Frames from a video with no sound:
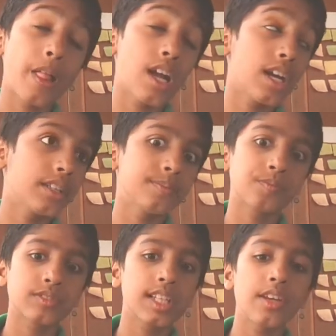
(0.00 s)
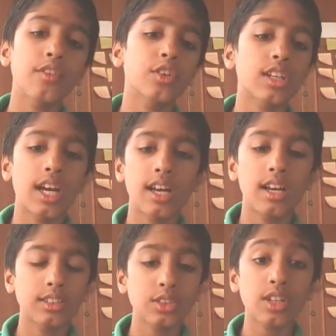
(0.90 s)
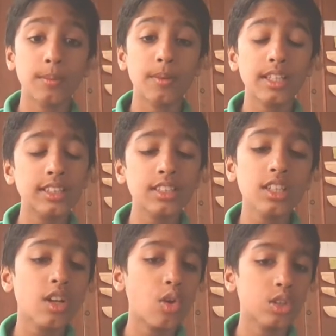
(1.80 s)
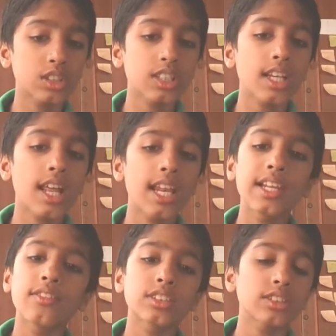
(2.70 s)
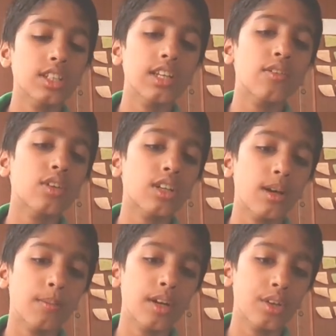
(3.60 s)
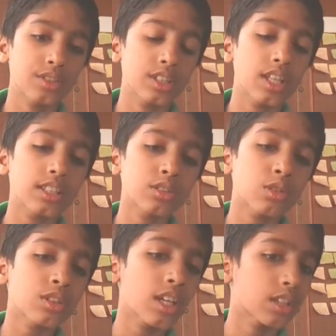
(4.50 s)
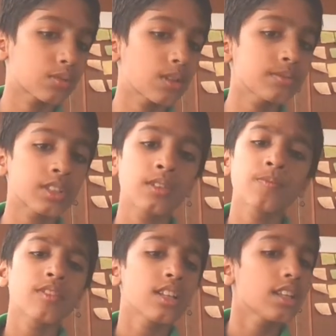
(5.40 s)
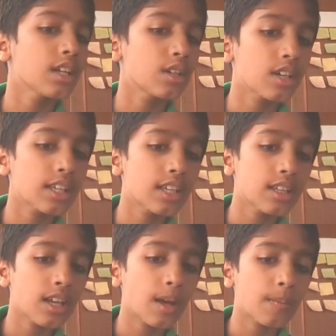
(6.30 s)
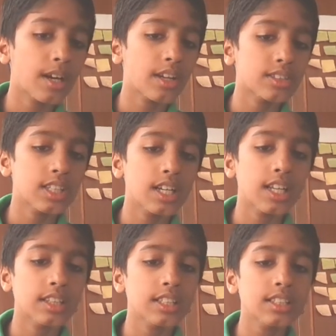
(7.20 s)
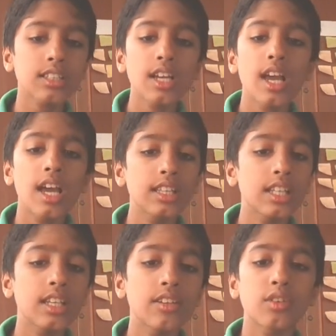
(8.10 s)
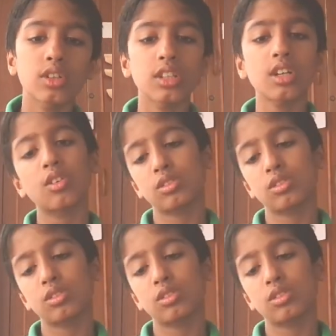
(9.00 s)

and leave out breathes in oxygen and leave out carbon dioxide. That's how the earthworms, they take in carbon dioxide like this and they leave out the